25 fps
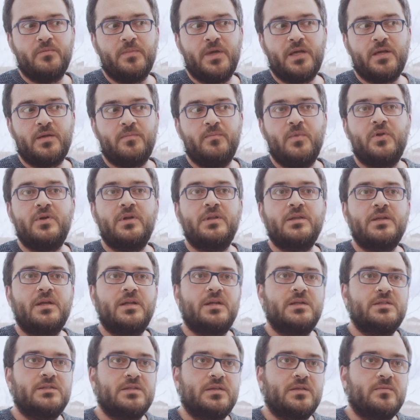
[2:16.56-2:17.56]
make more
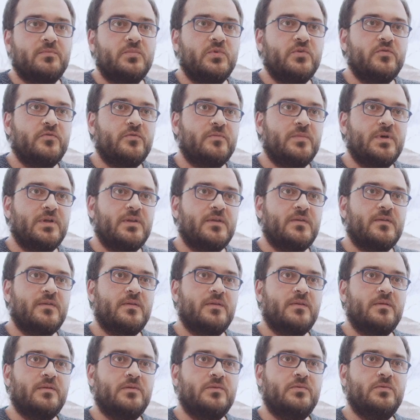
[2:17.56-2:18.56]
intelligent
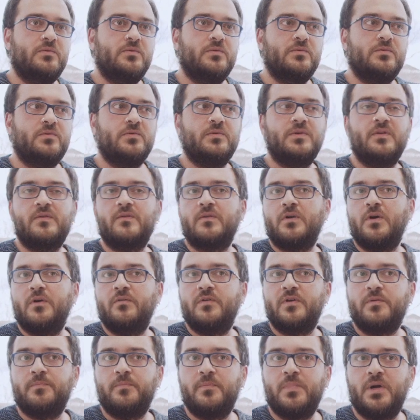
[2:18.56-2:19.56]
movements to
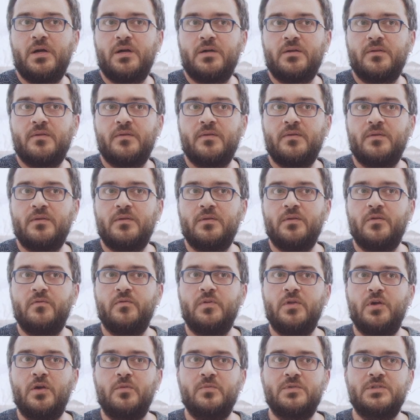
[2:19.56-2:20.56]
discover parts
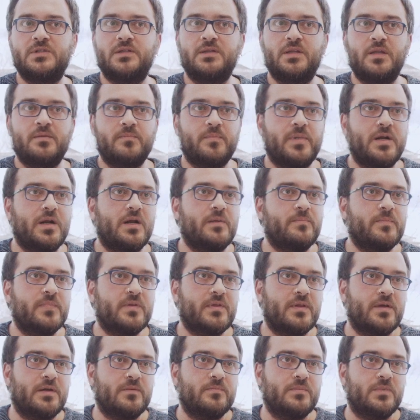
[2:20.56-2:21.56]
of the object that
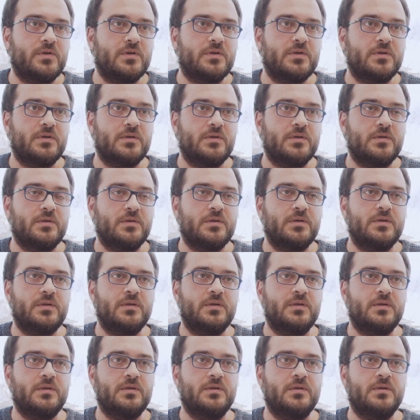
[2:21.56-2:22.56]
perhaps are more
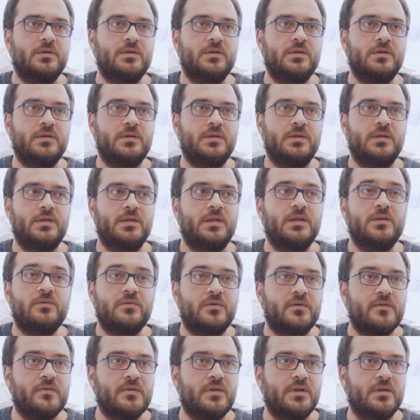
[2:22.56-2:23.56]

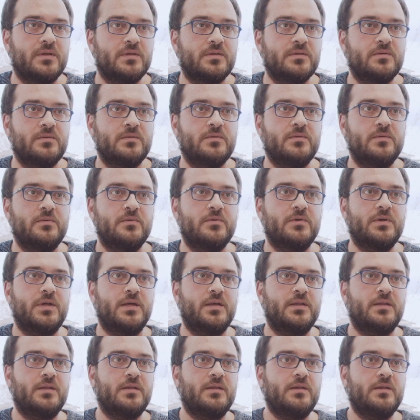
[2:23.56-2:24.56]
interesting to look at.